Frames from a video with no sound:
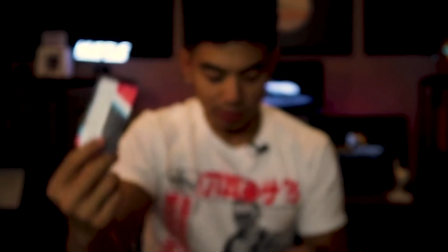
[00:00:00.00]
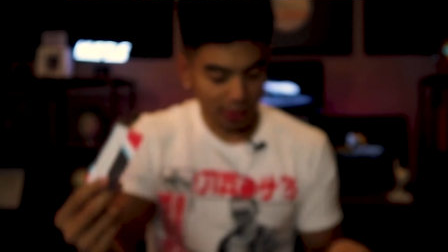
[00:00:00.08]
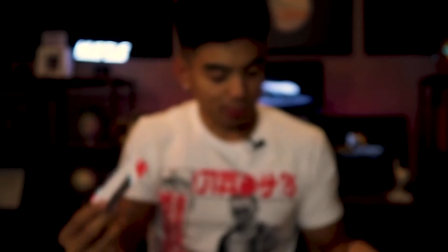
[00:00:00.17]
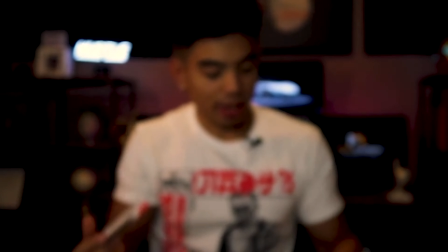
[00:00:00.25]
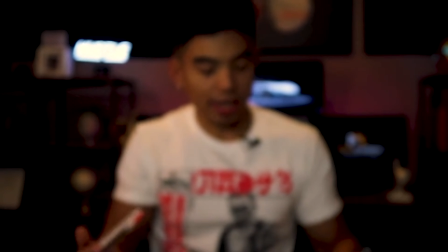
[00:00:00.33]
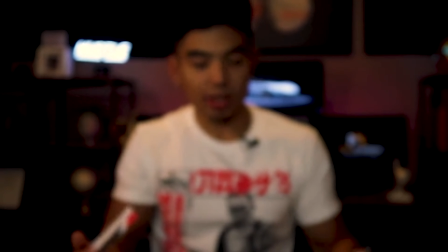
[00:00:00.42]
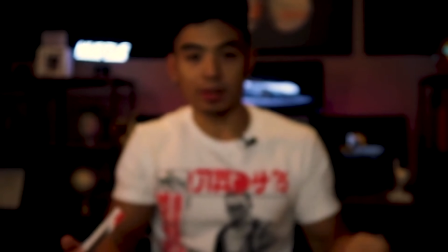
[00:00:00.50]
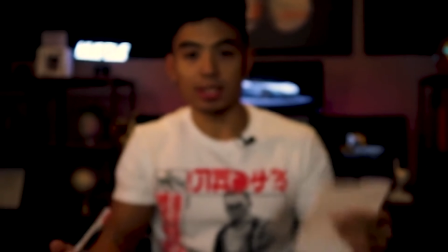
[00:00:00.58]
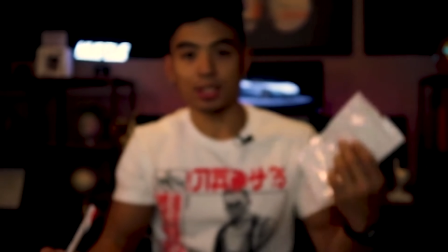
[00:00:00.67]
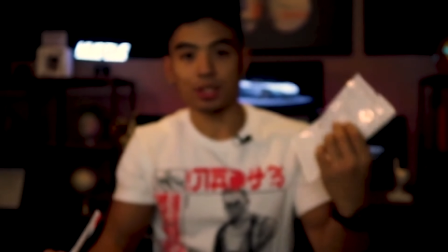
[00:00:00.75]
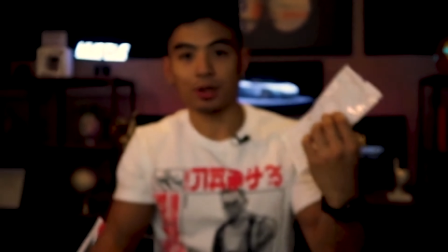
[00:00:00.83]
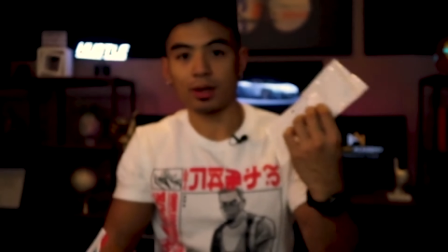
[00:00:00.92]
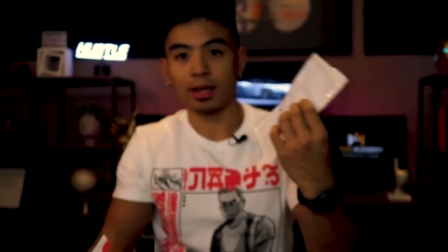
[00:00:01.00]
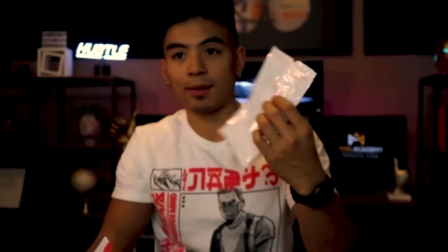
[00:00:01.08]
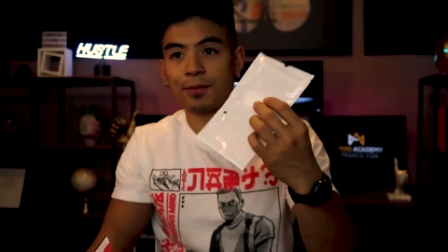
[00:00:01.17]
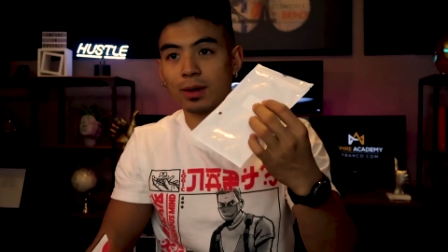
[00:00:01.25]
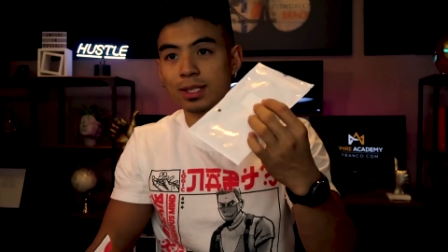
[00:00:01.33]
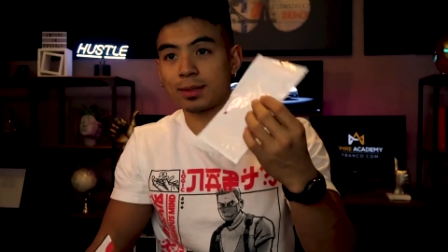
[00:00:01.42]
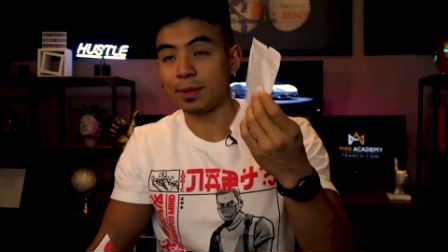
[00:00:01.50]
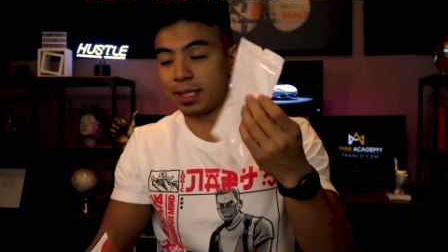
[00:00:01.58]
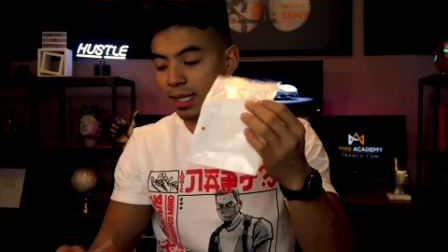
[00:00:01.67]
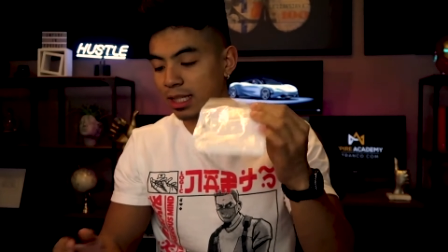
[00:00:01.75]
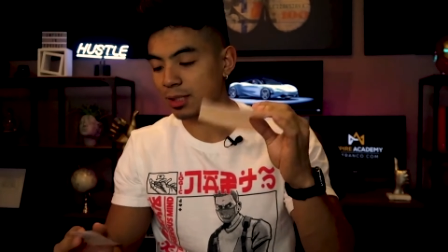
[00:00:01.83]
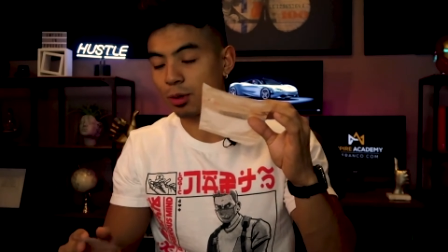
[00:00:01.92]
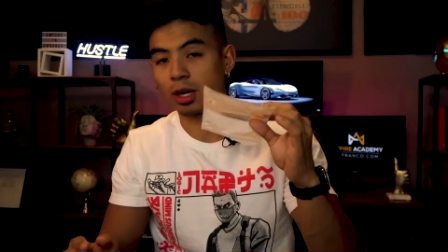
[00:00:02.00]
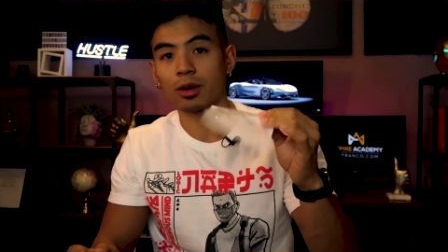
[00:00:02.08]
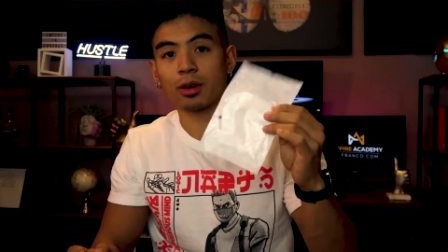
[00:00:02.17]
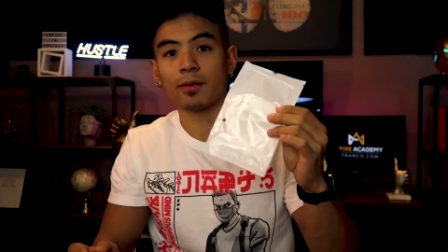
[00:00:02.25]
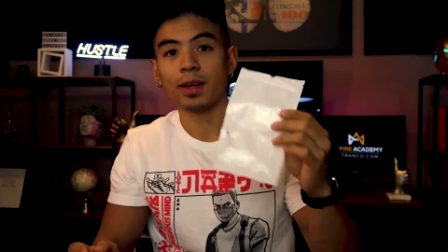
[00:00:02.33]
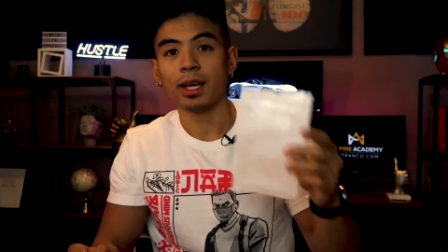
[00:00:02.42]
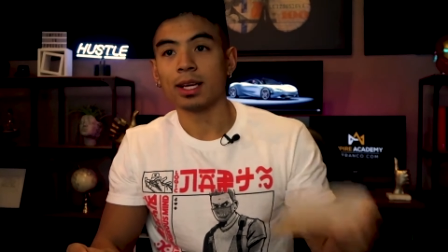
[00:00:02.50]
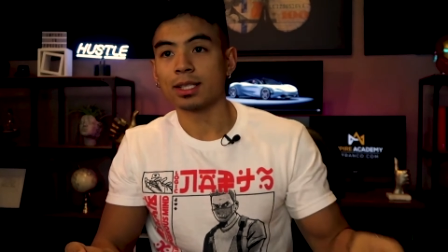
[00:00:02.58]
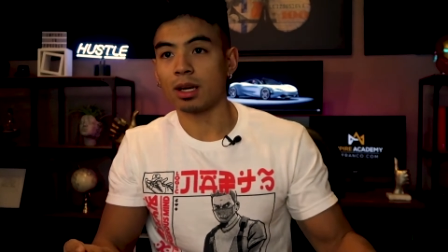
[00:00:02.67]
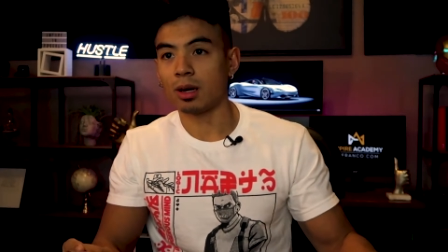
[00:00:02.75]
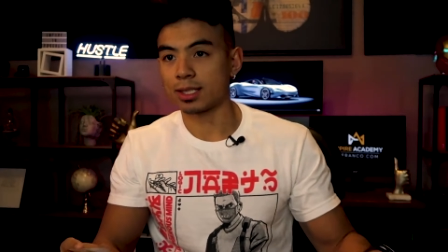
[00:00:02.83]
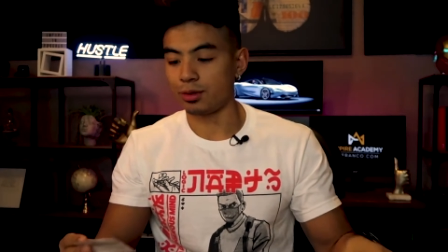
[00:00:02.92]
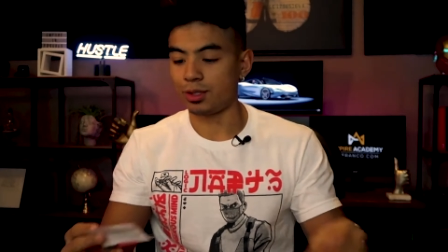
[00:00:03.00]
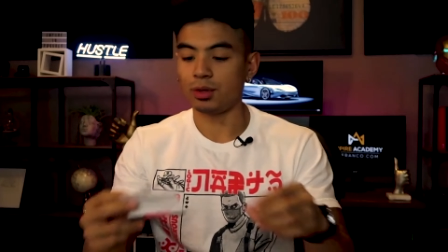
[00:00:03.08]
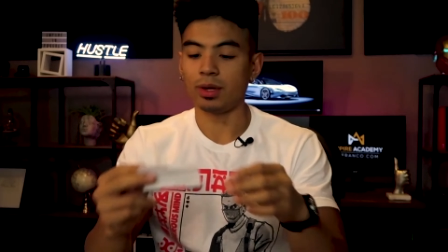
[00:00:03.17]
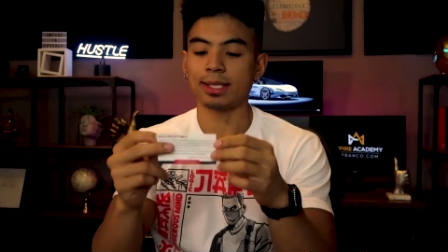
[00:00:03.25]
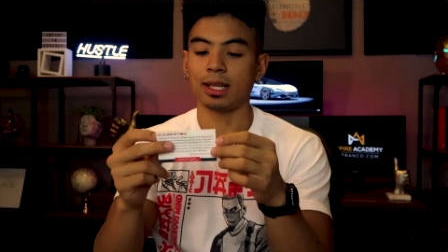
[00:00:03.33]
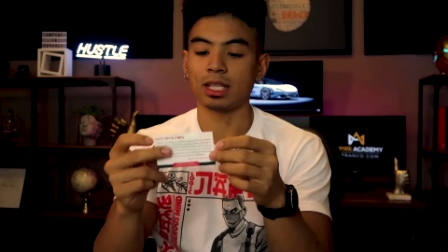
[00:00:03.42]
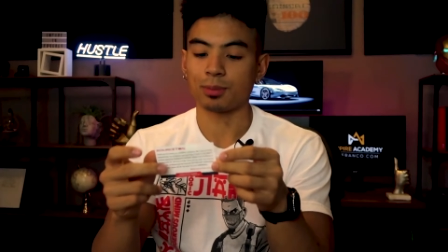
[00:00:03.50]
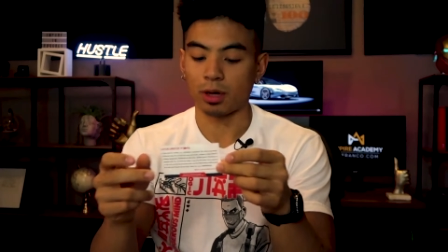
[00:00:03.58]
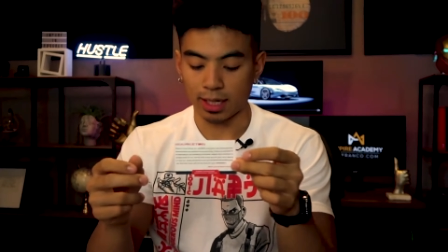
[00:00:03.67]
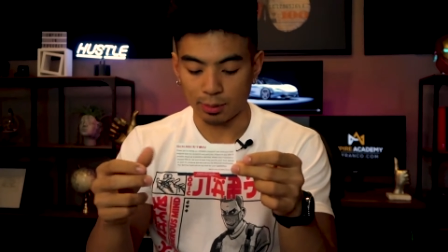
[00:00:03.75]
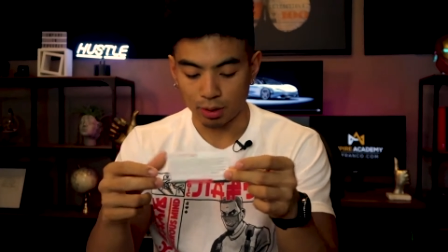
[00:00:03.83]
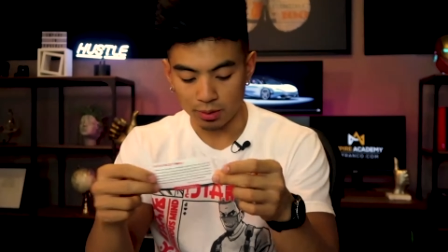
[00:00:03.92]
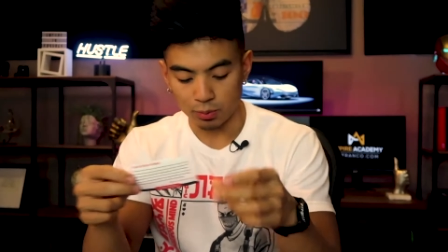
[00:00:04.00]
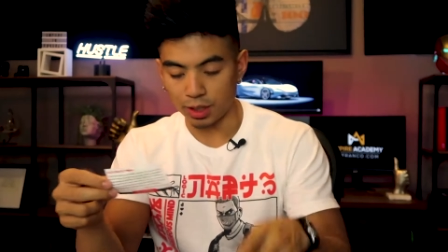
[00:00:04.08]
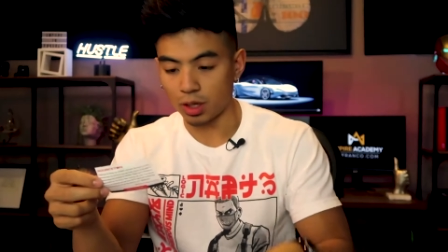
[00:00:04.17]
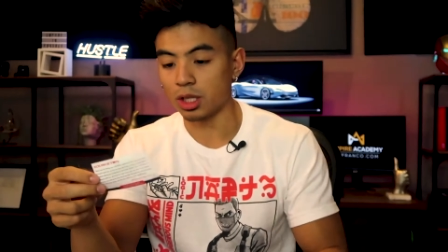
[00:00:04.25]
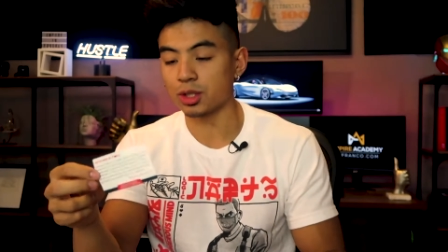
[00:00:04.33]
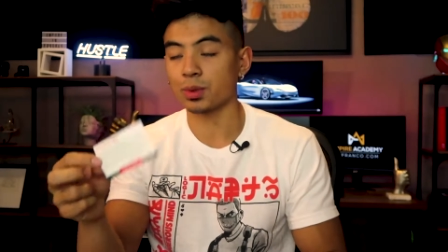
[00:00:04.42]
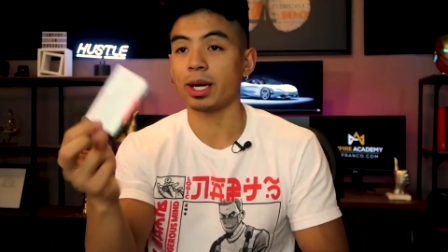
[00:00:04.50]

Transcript: really much branding on this, so if I was be selling this product or saw a student selling this product, I probably wouldn't go this